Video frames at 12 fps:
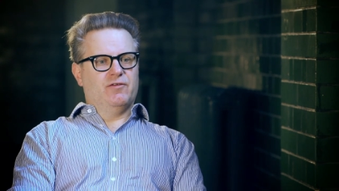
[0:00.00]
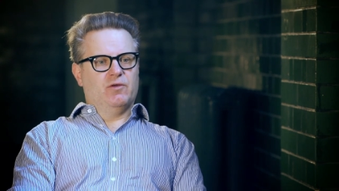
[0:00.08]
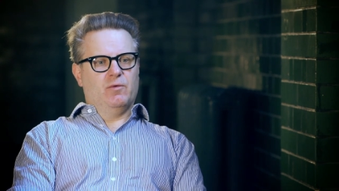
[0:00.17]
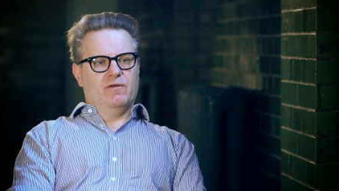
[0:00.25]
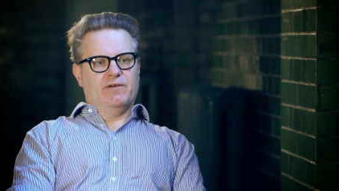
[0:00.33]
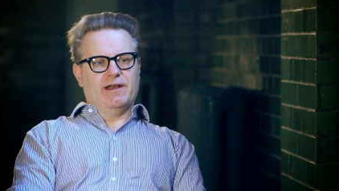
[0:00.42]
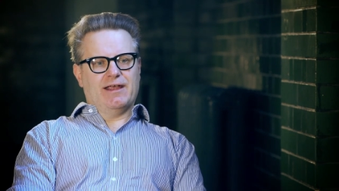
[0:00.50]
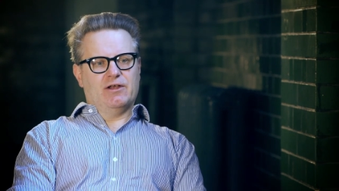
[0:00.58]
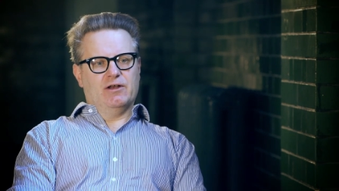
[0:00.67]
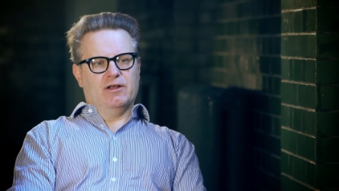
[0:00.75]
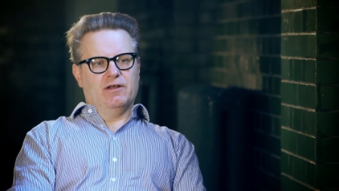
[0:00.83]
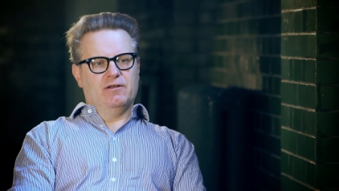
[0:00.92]
as it were,
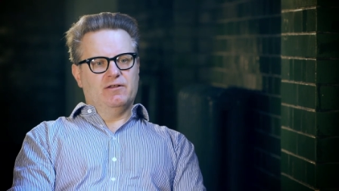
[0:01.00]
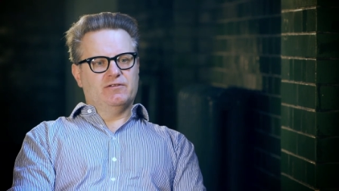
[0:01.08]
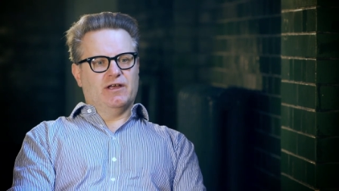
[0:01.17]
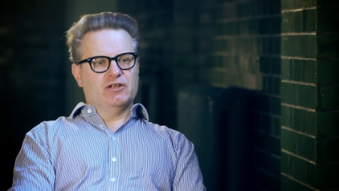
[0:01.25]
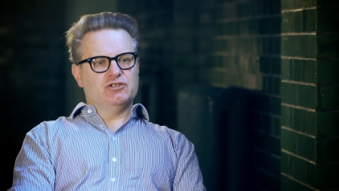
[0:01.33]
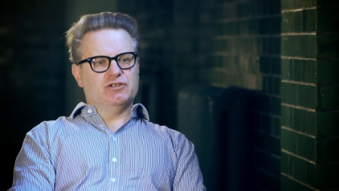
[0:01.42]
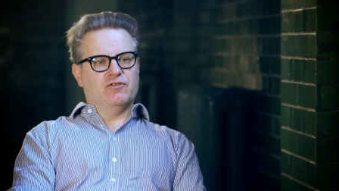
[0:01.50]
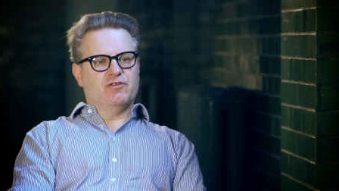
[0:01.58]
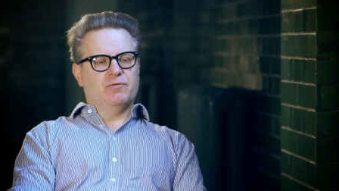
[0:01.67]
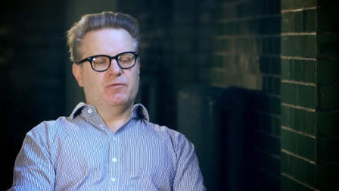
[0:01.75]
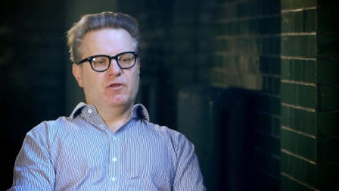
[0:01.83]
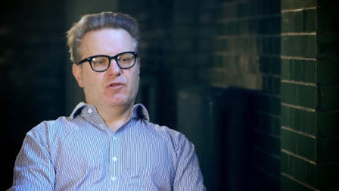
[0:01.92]
vernacular touches.